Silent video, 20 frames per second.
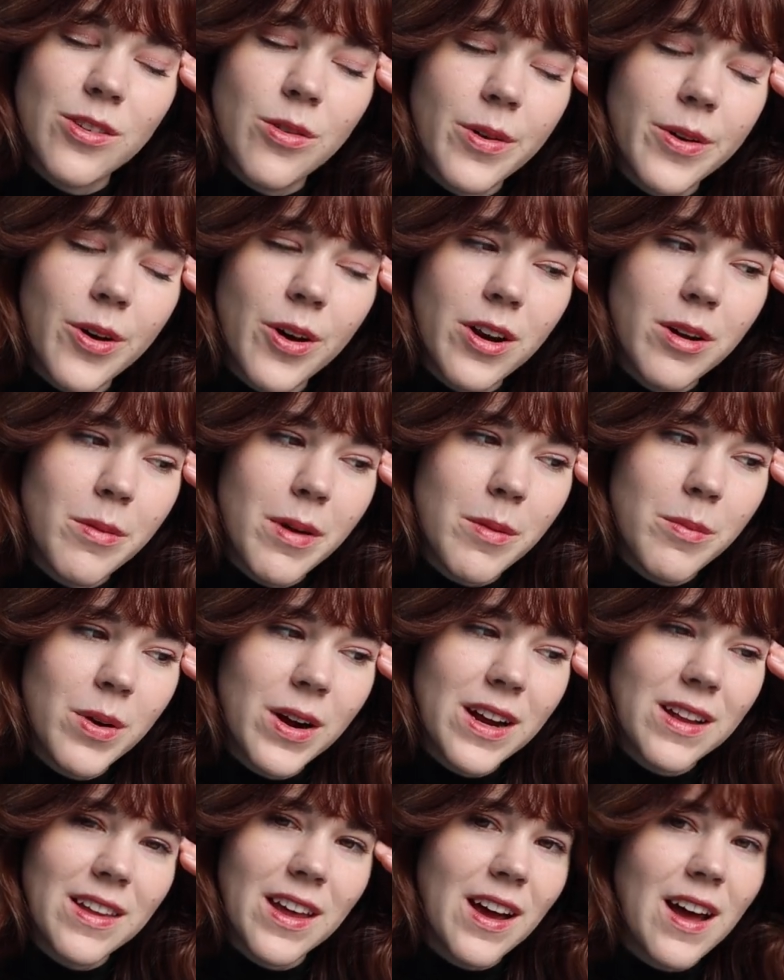is going on in my
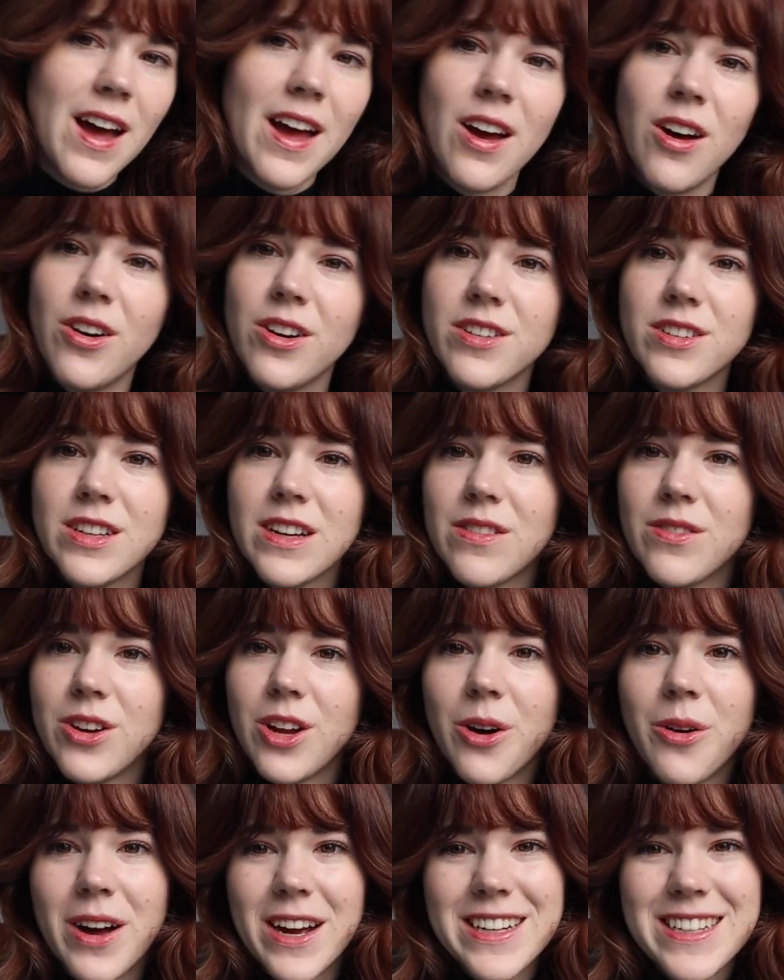brain? Like, I honestly have
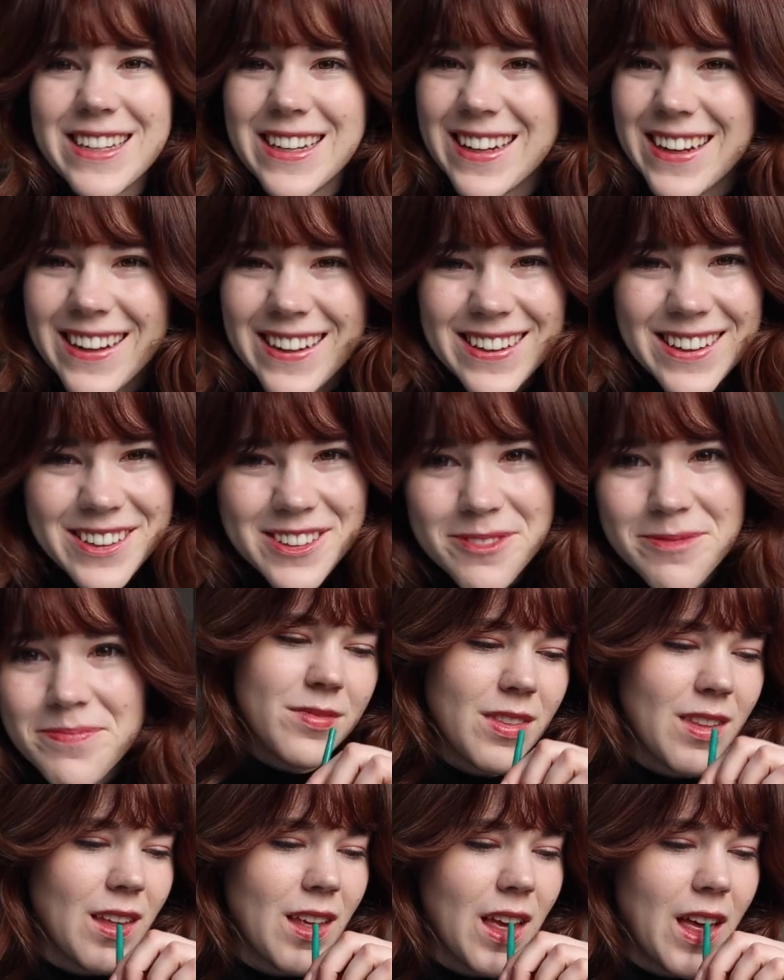no idea.
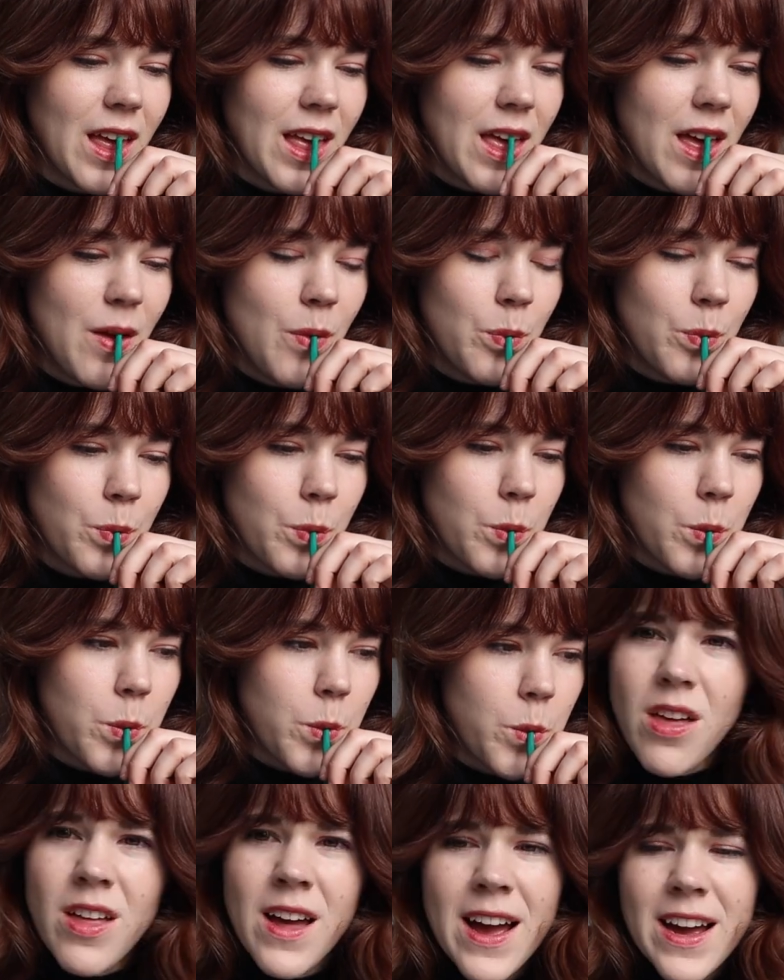Yep.
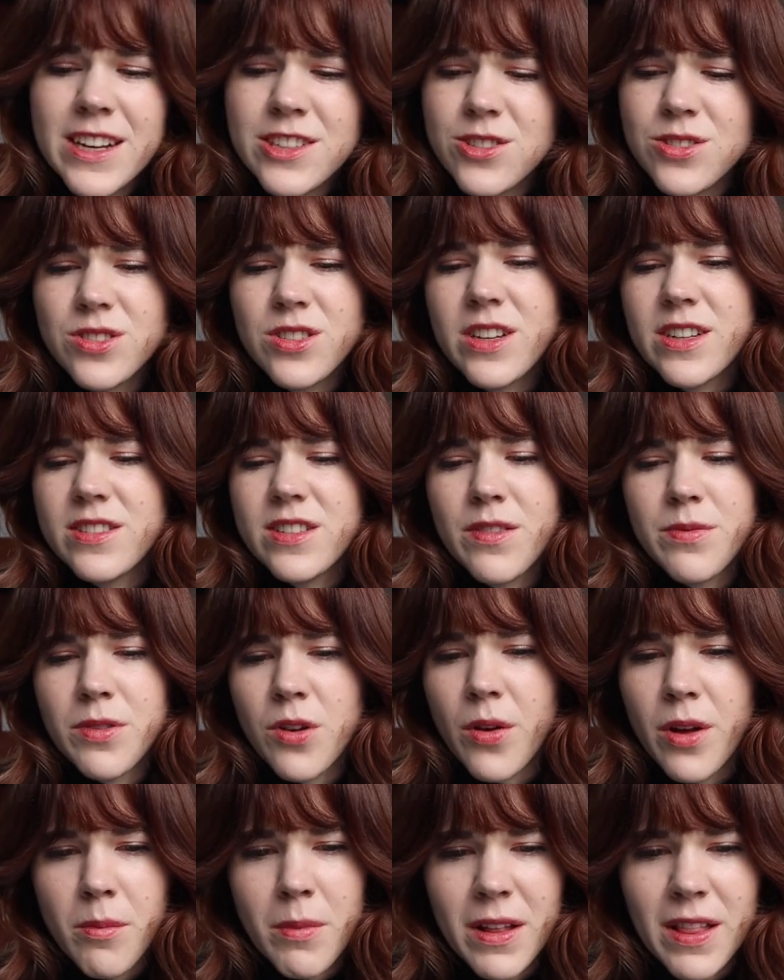I guess there's a lot of stuff
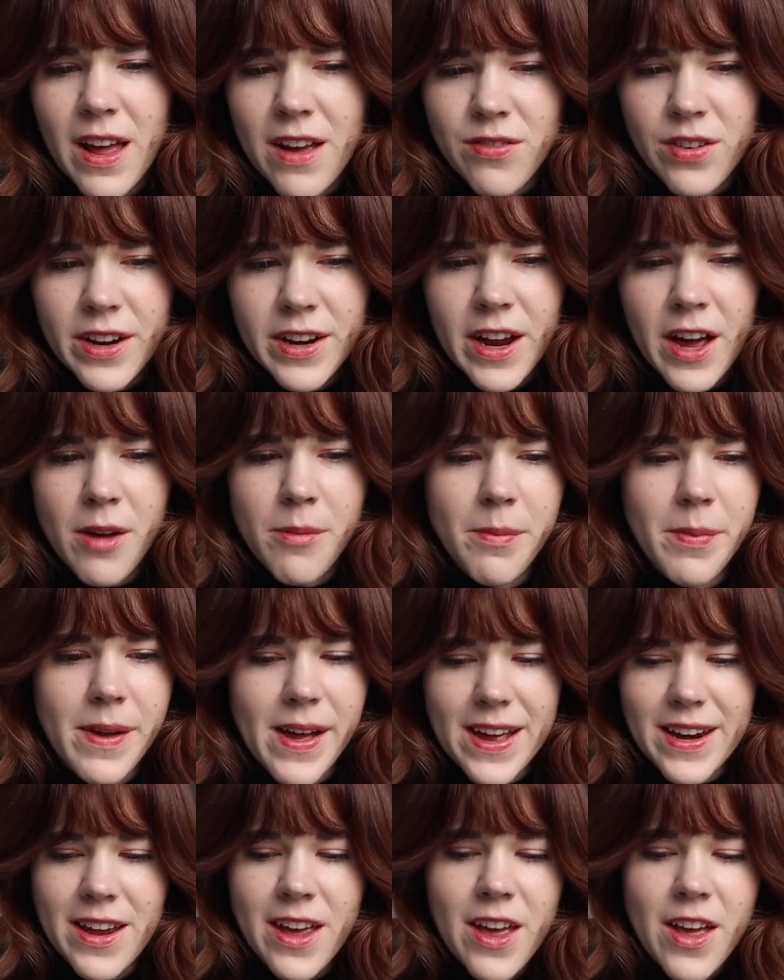going on in my life right now,
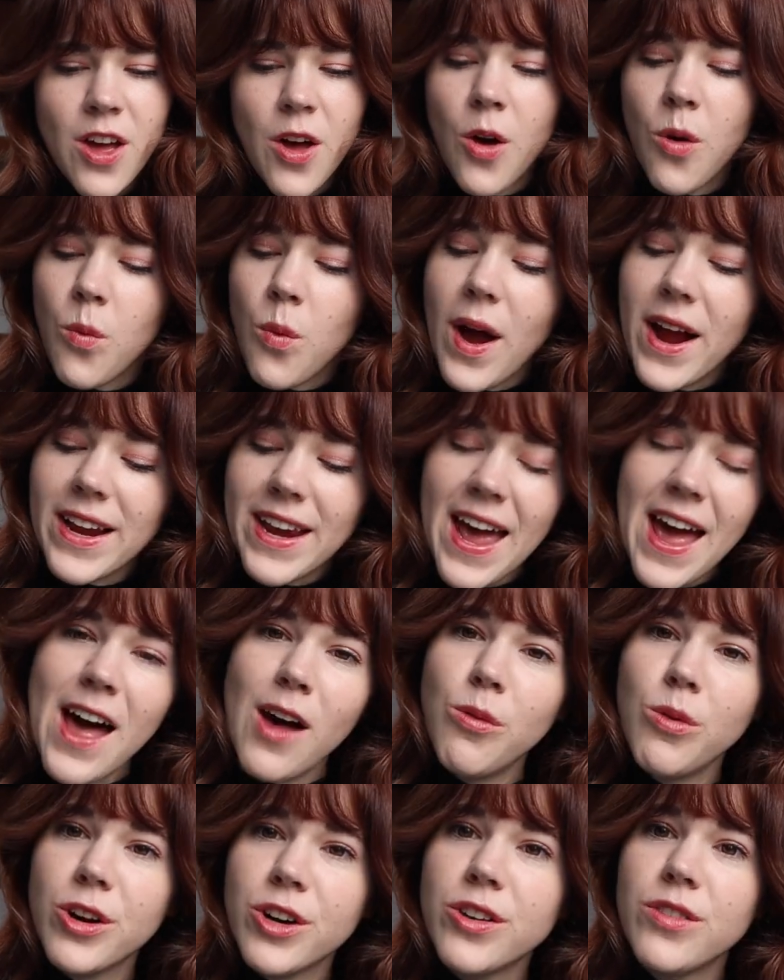but right
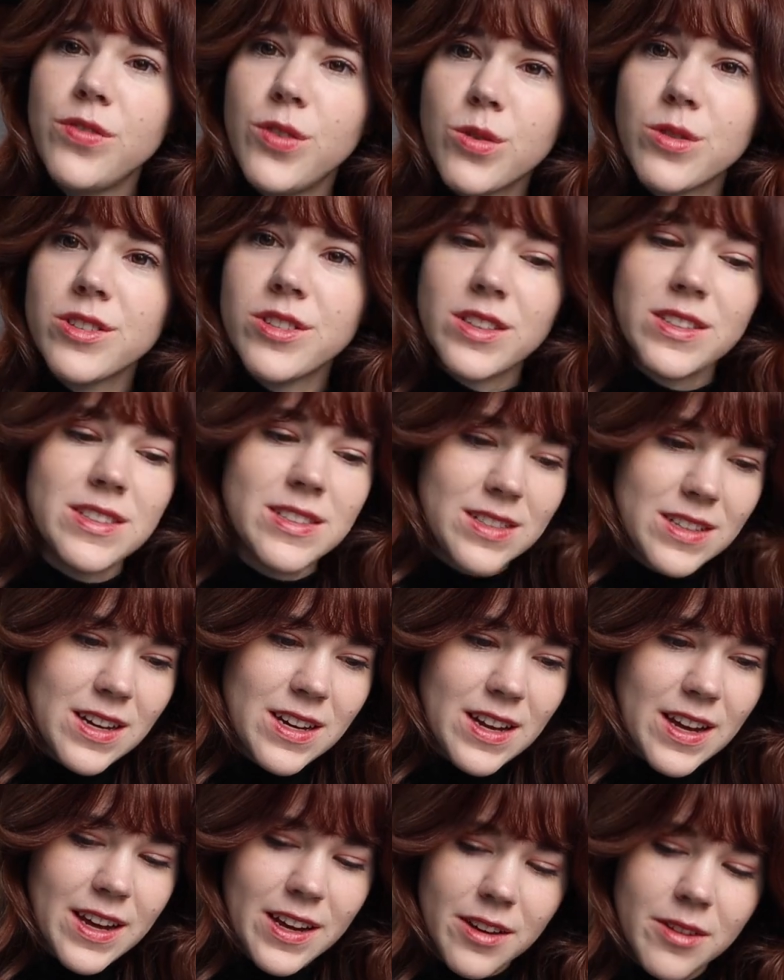now we're gonna focus on
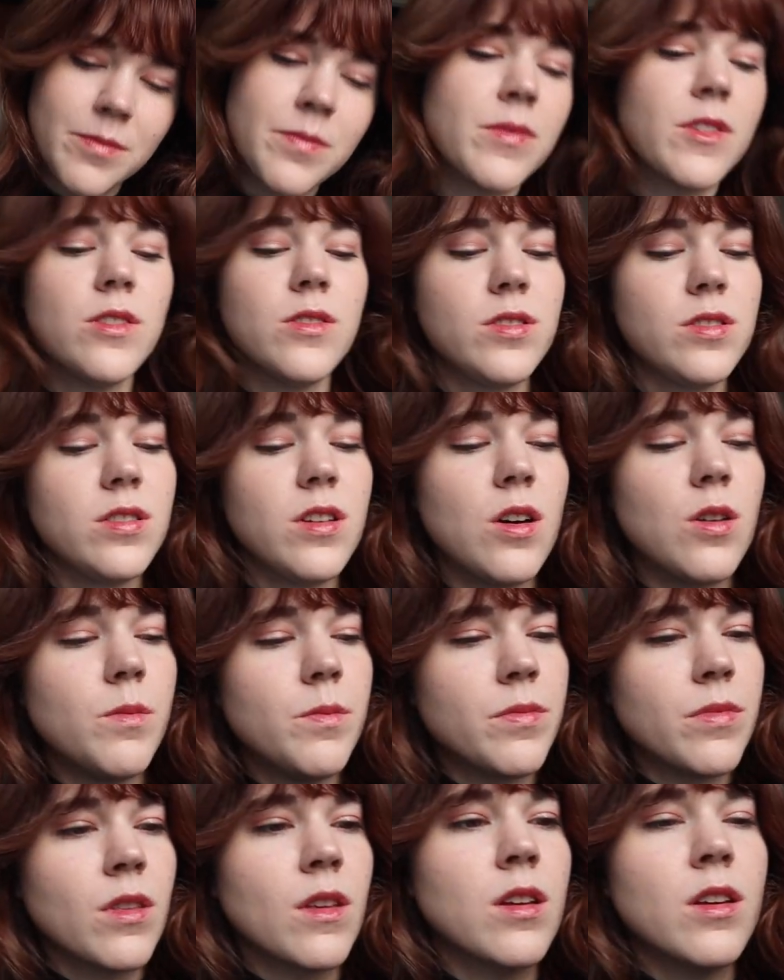studying. So
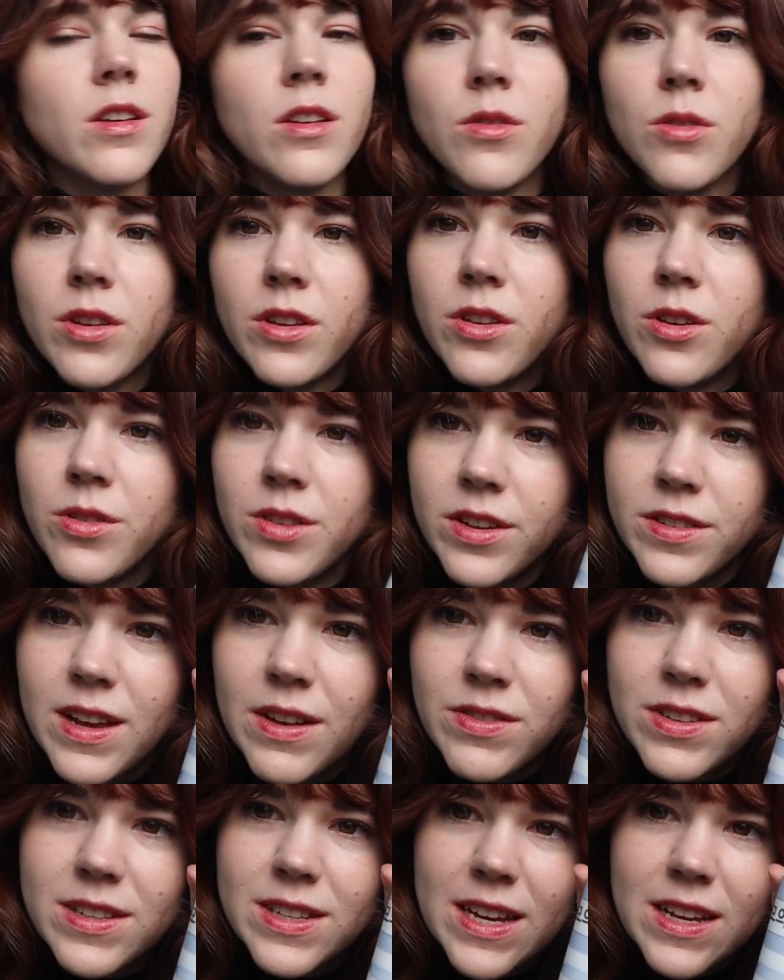you just
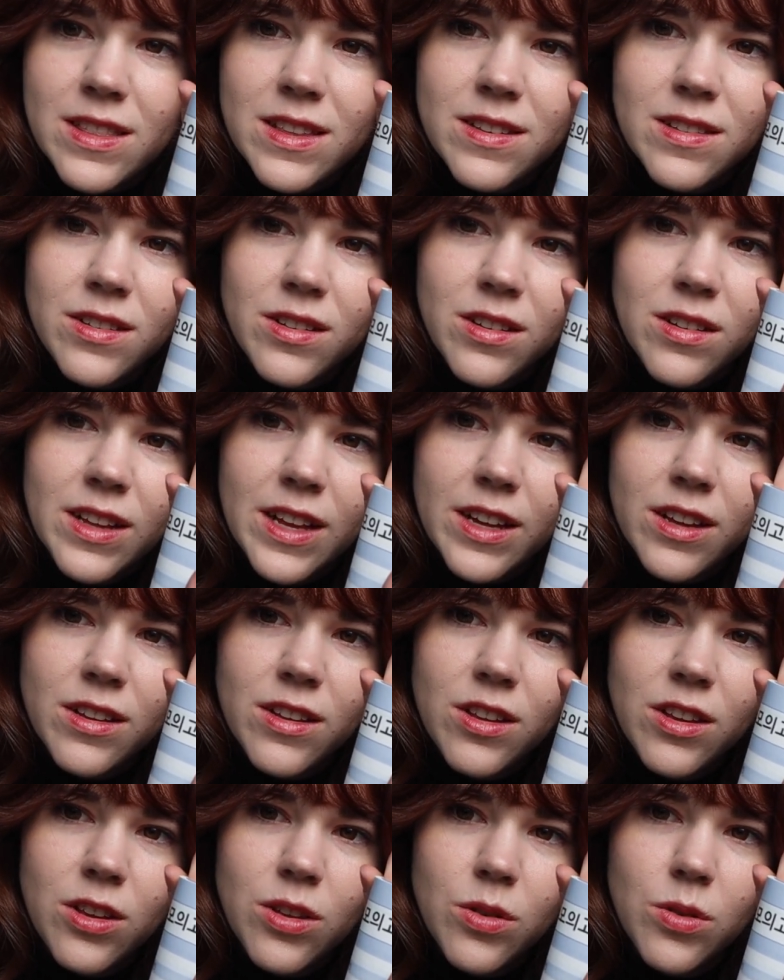have to take this little
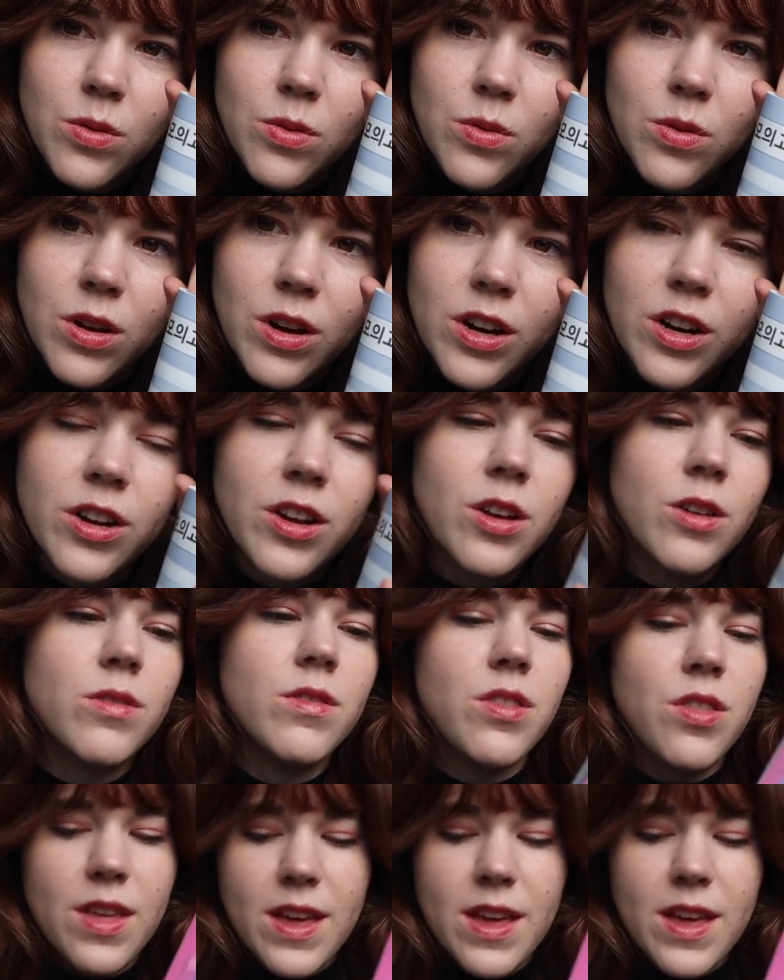like QR code